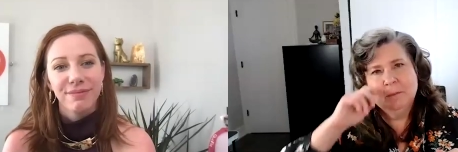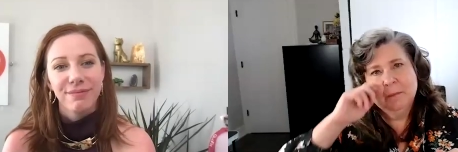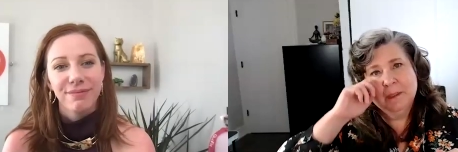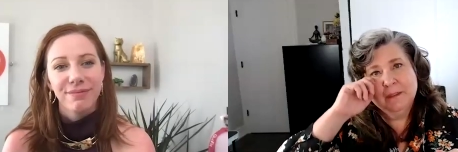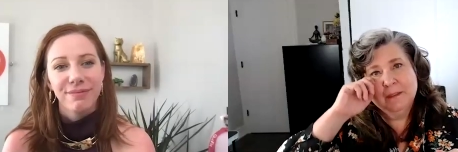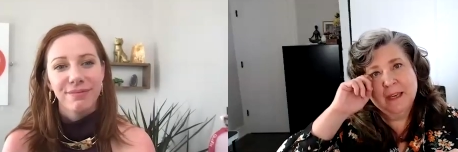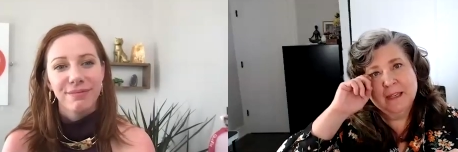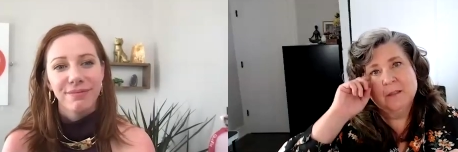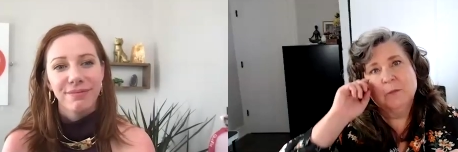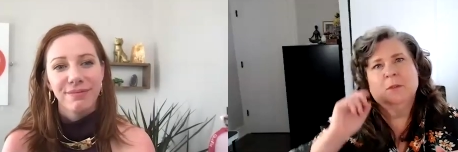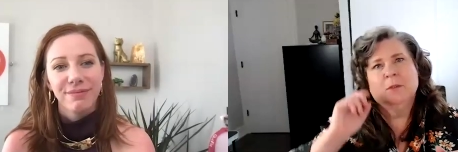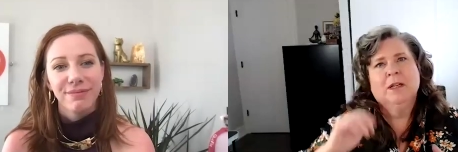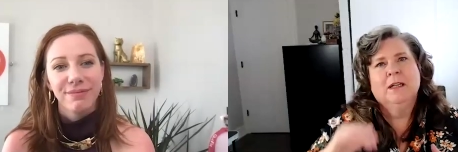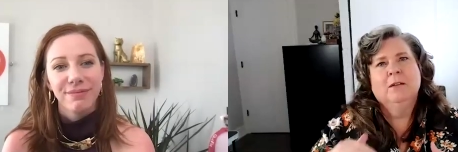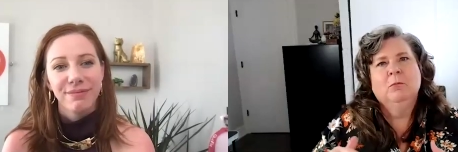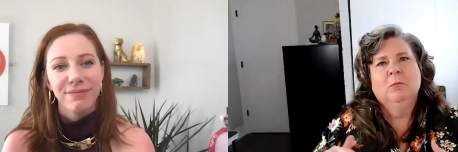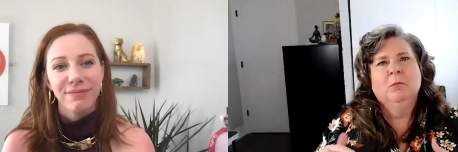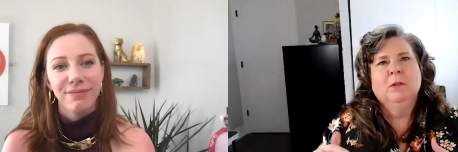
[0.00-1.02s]
Speaker 1: But that's where
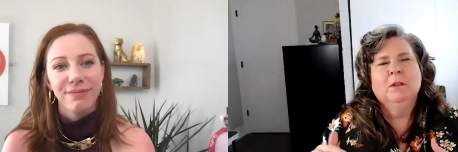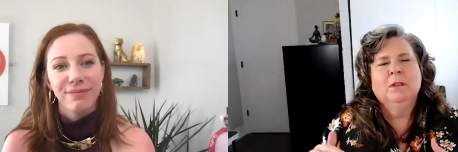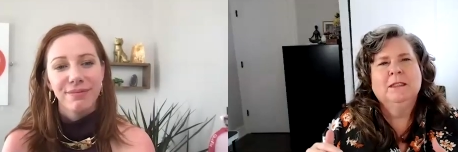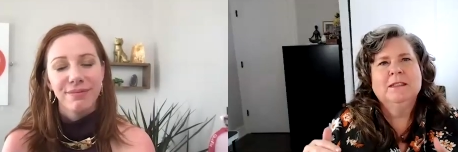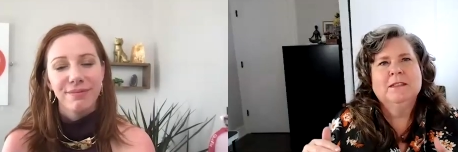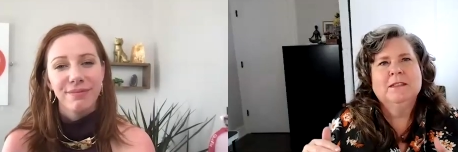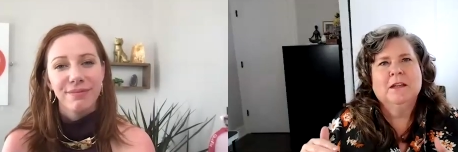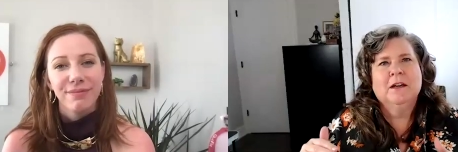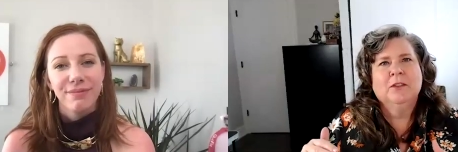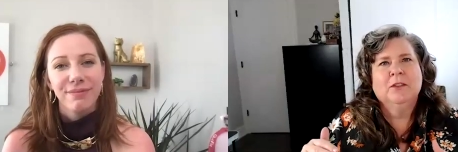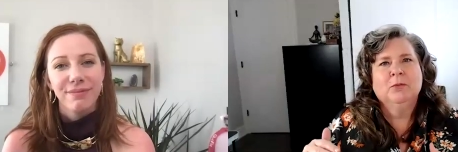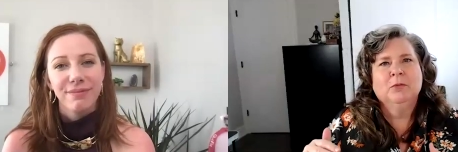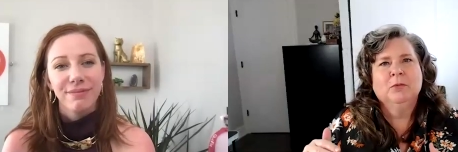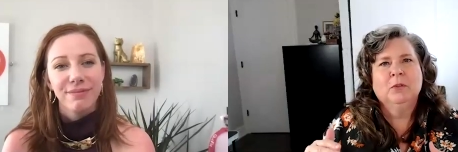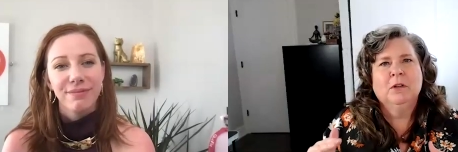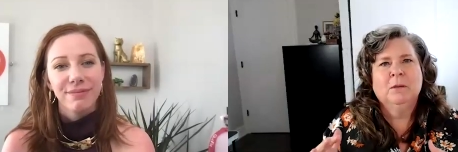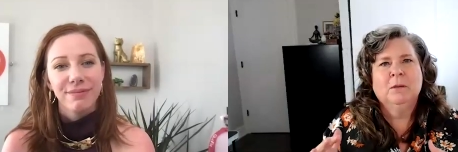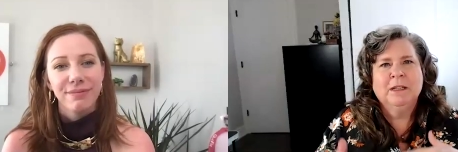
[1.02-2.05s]
I really saw
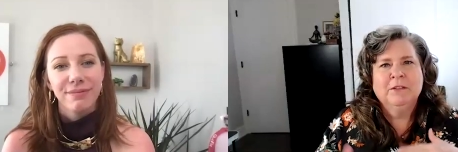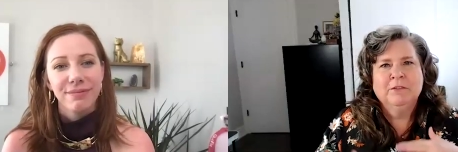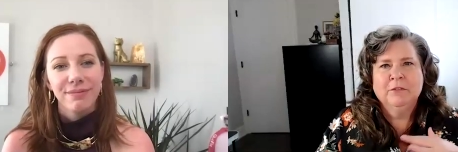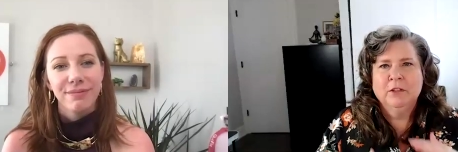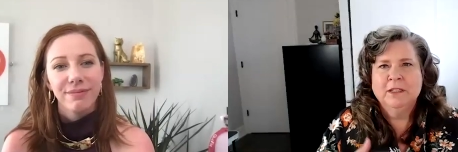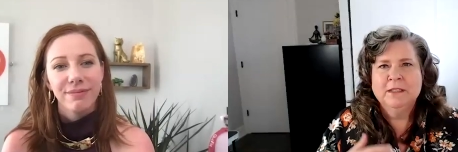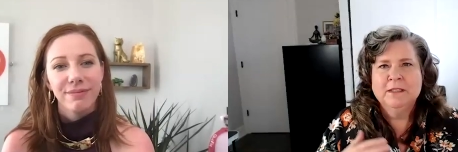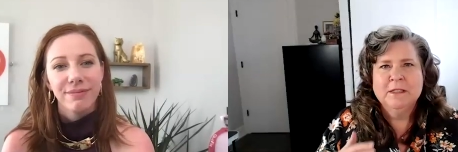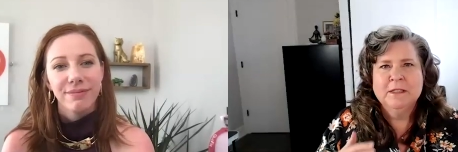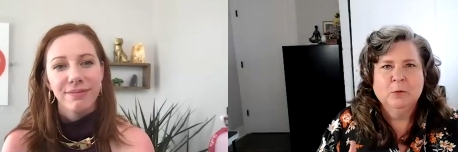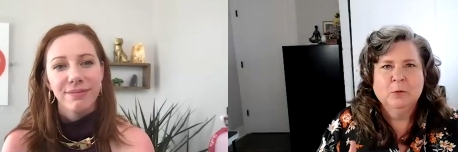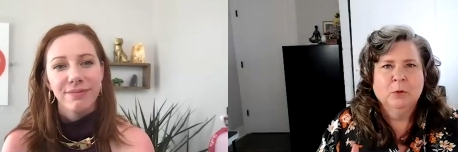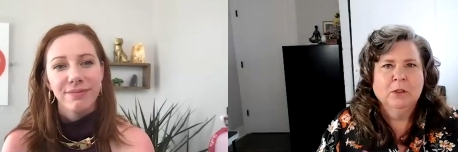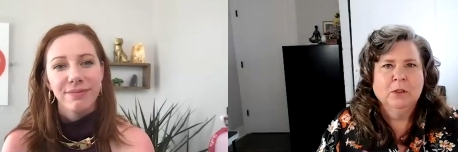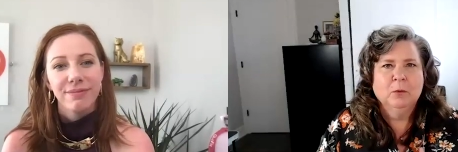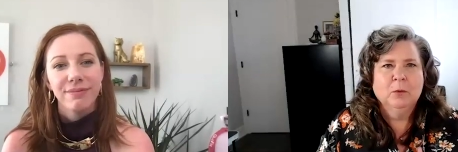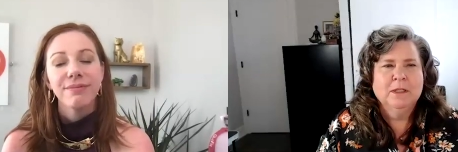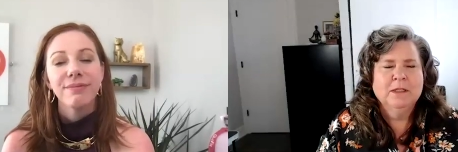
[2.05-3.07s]
through all my forensic
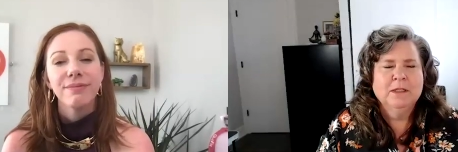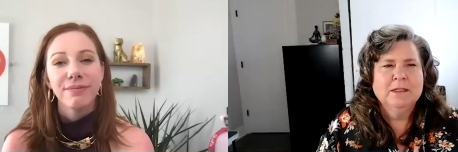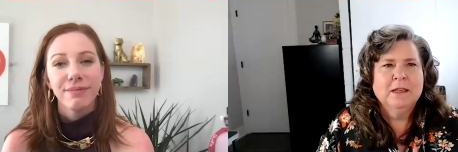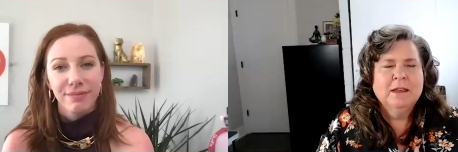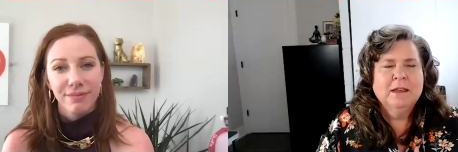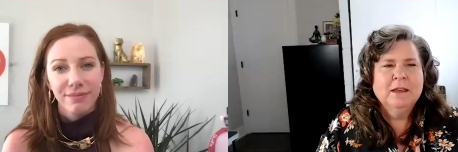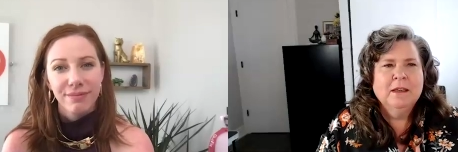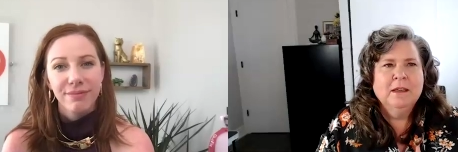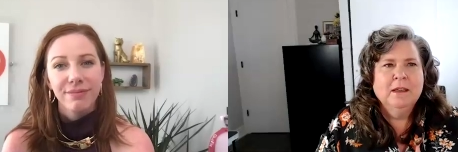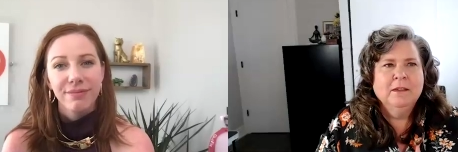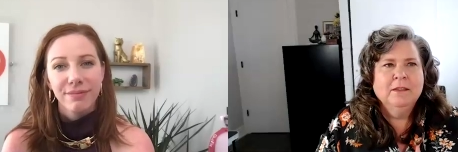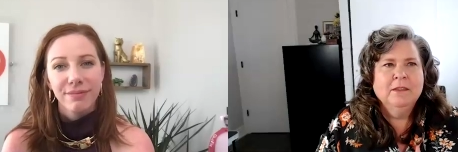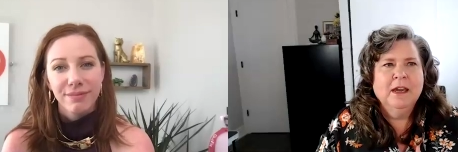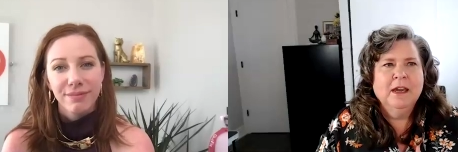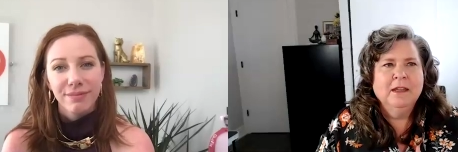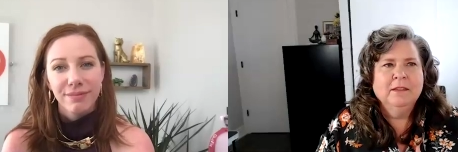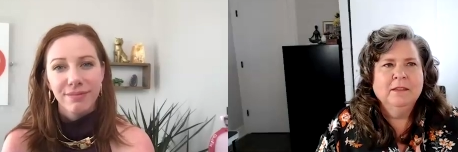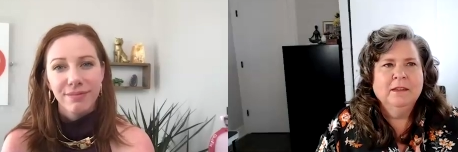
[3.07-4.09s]
work was
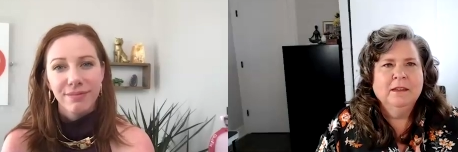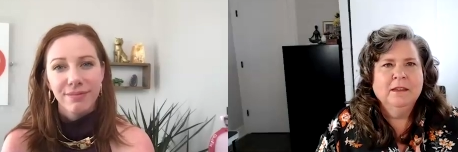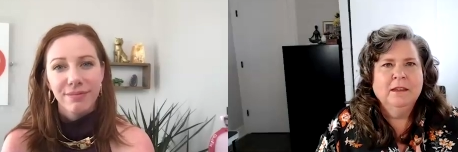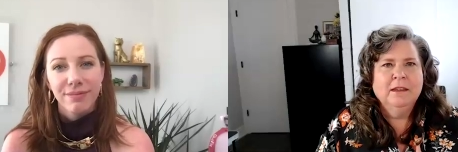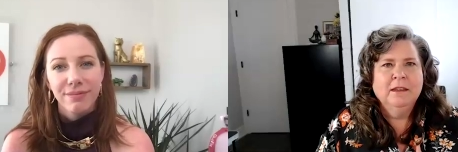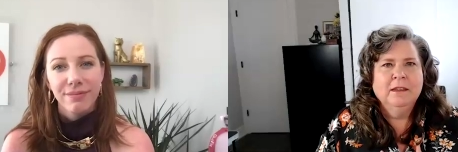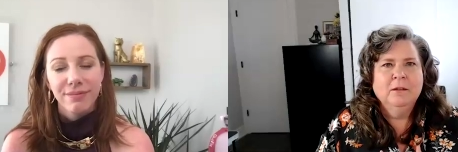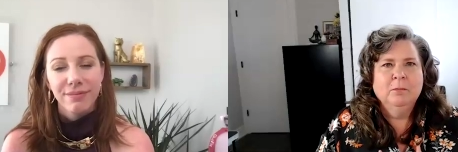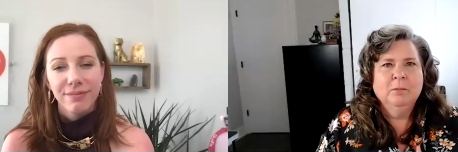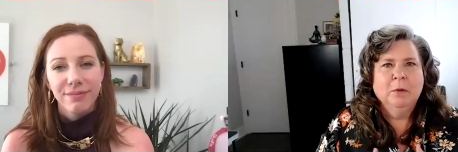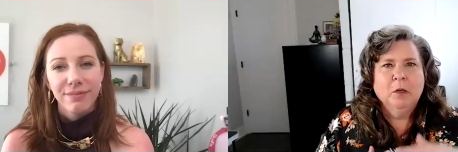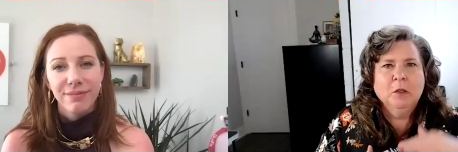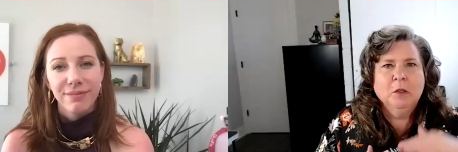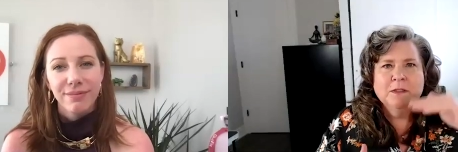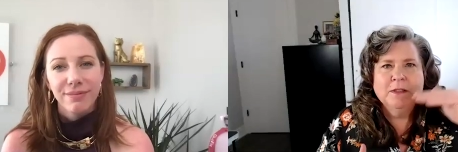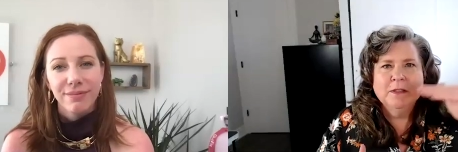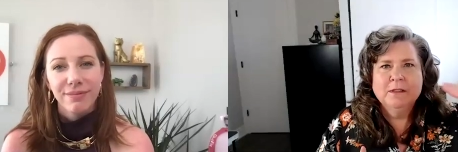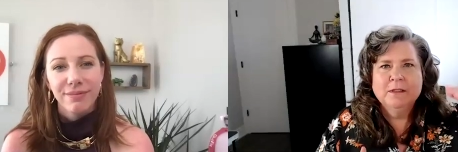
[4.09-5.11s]
that the
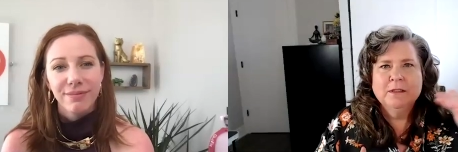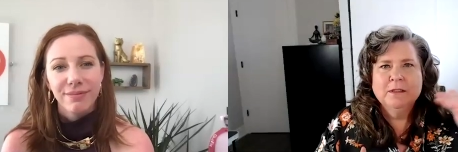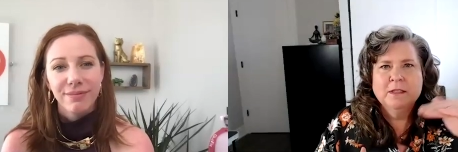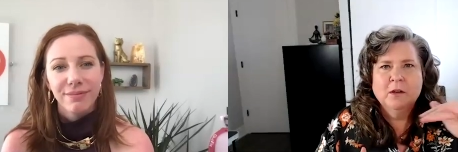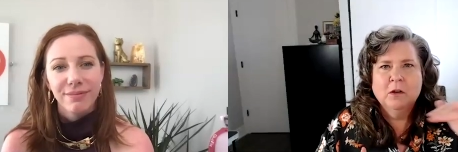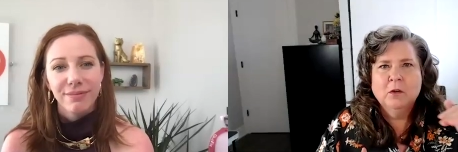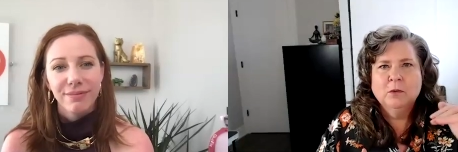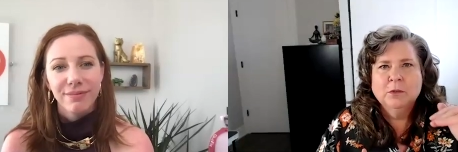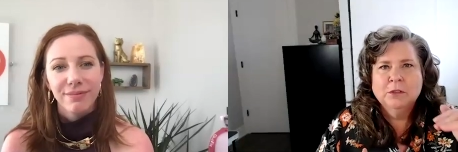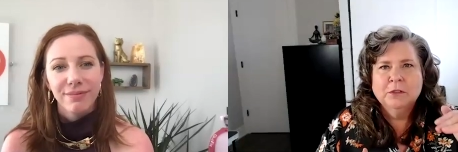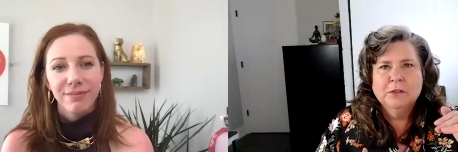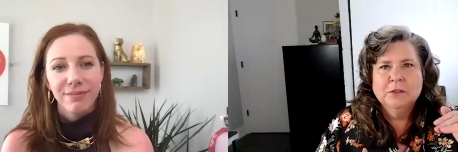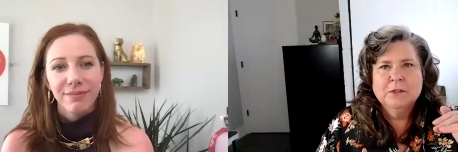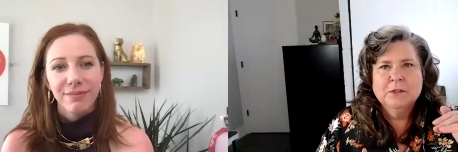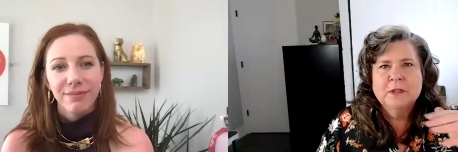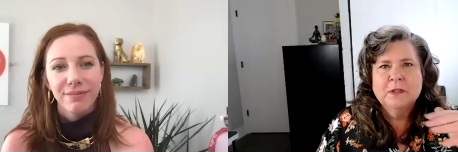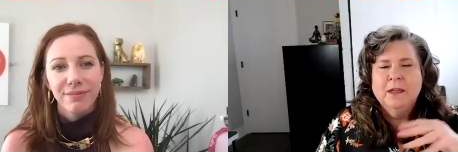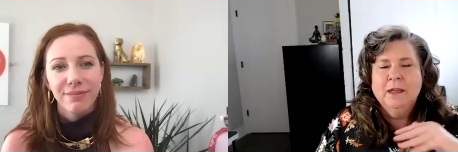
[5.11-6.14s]
persons, the
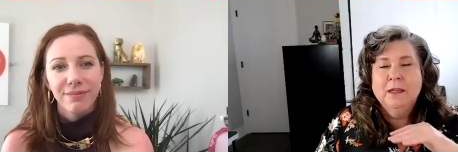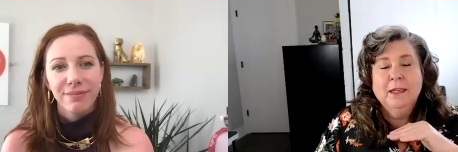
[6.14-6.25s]
owners,